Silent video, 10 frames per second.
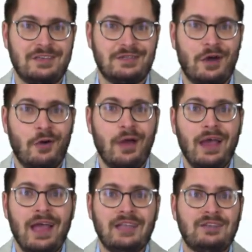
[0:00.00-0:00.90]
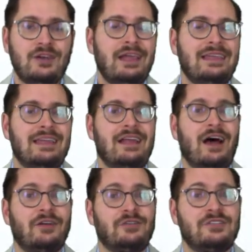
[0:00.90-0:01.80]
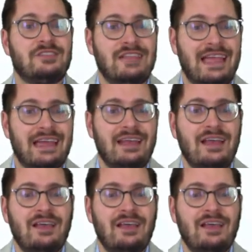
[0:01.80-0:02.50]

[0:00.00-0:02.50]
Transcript: So it's a good idea to understand